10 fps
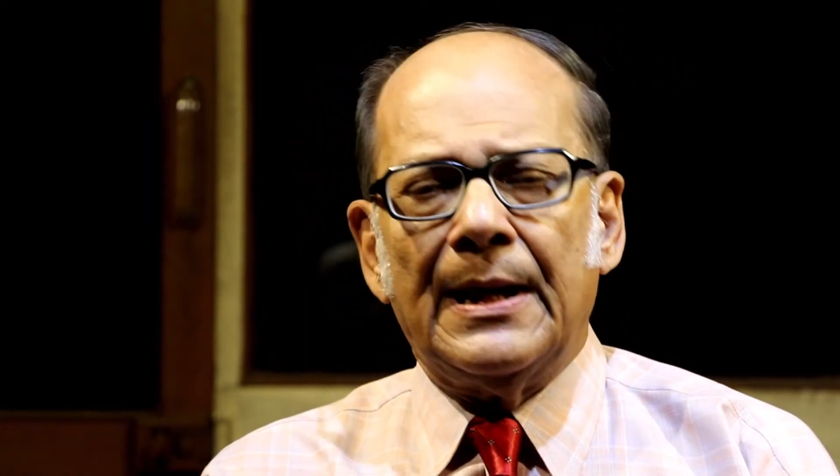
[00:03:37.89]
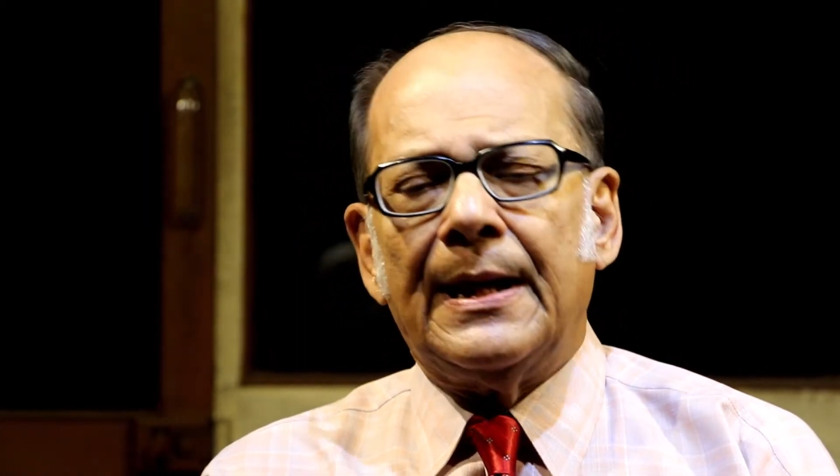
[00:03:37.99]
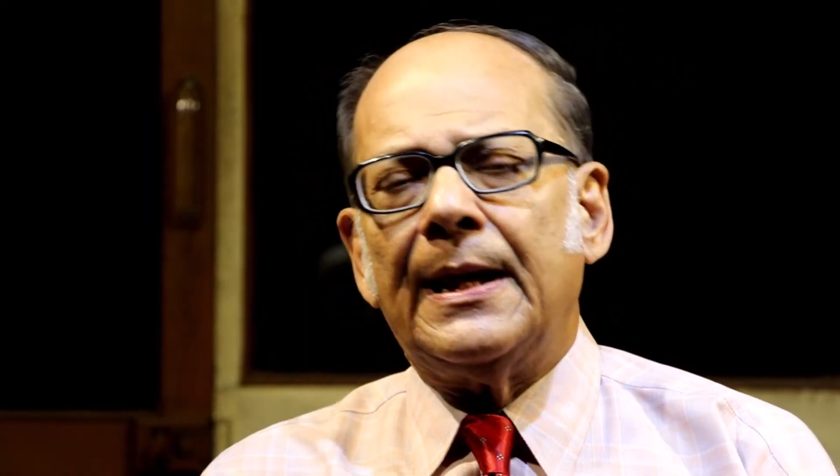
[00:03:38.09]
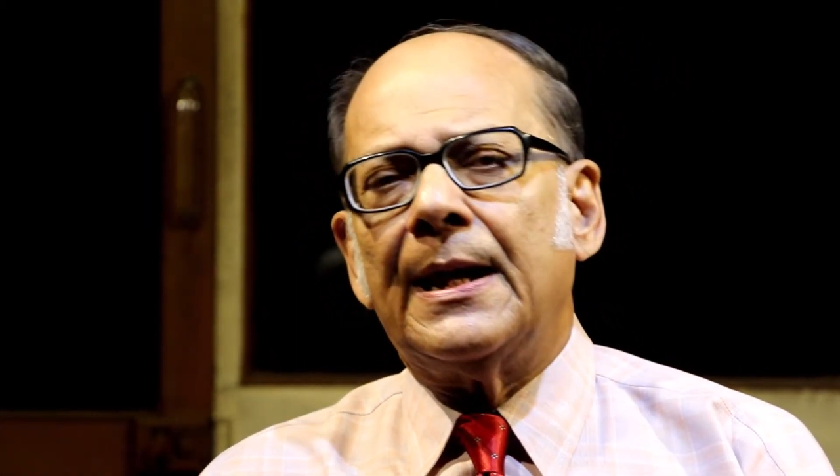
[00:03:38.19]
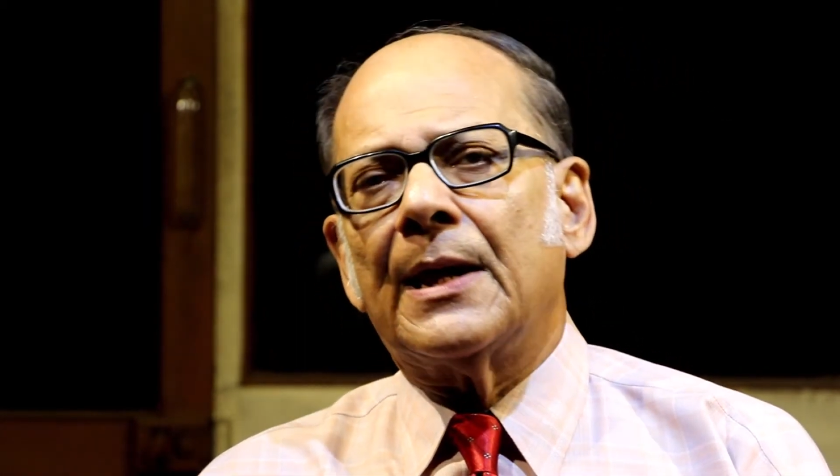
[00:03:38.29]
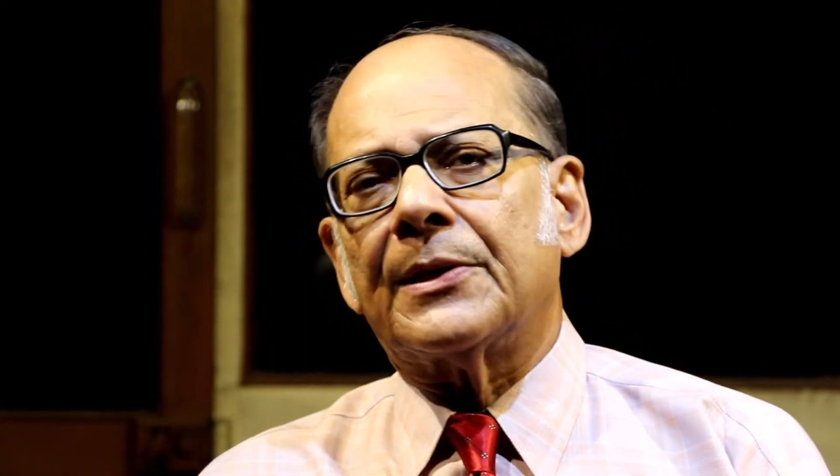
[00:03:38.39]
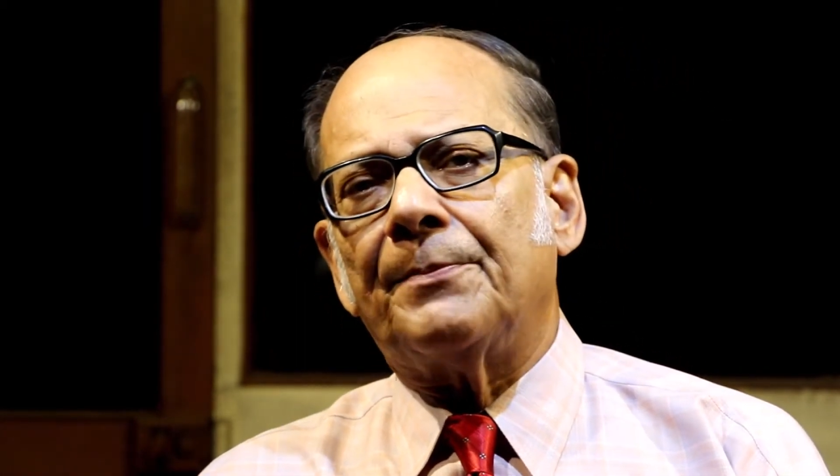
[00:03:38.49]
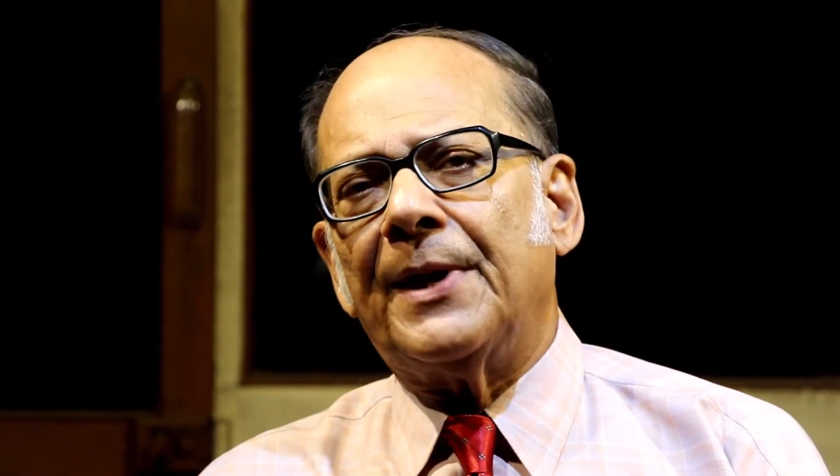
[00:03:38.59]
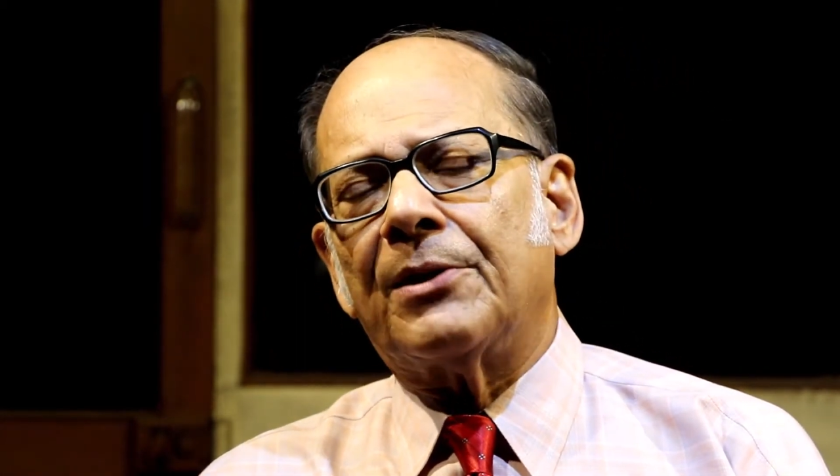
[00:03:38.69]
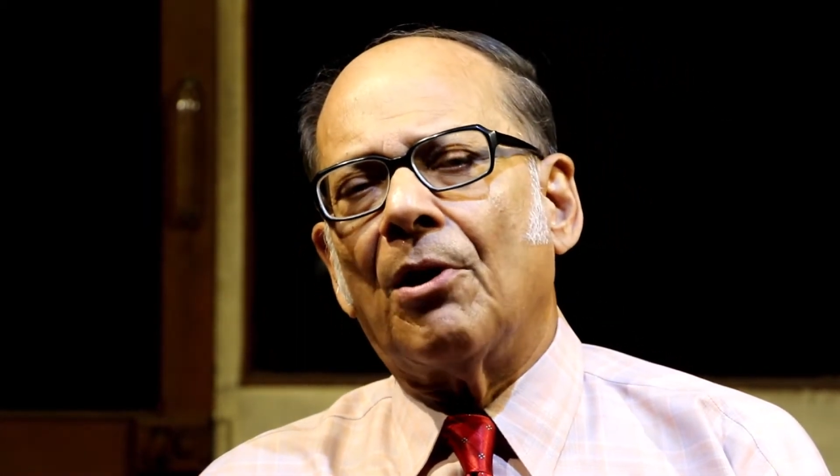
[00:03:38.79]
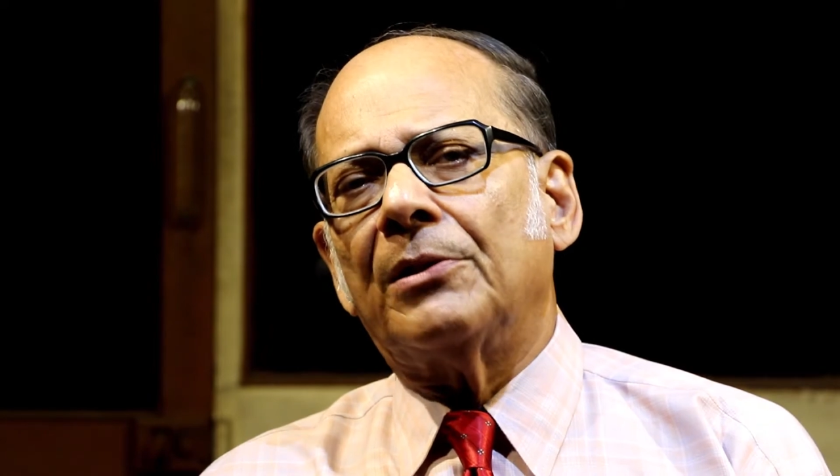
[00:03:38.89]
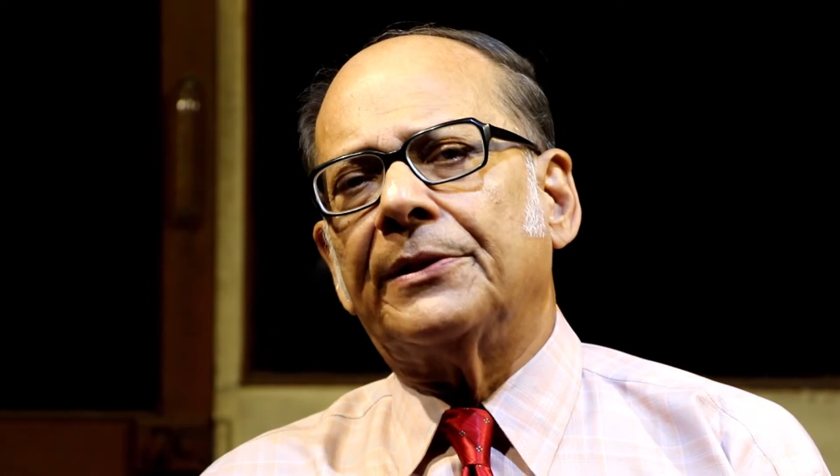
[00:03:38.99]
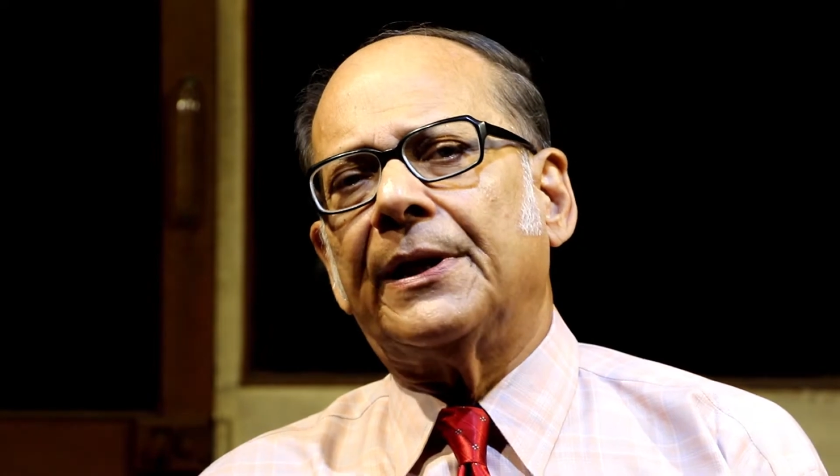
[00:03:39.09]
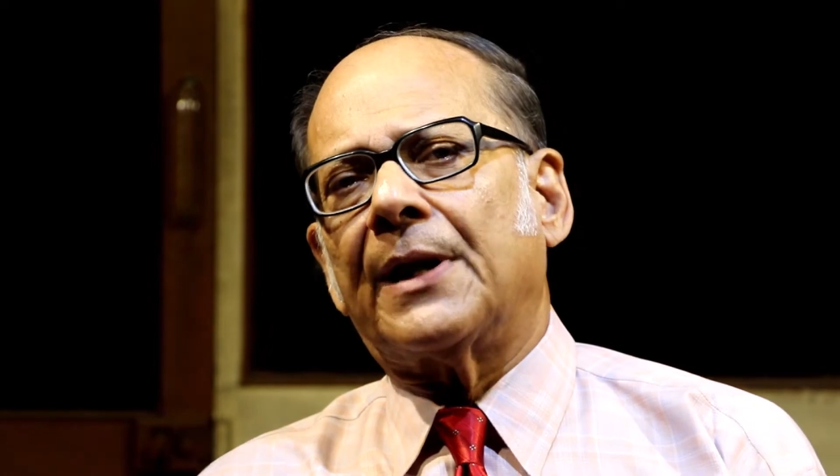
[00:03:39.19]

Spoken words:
He has made all the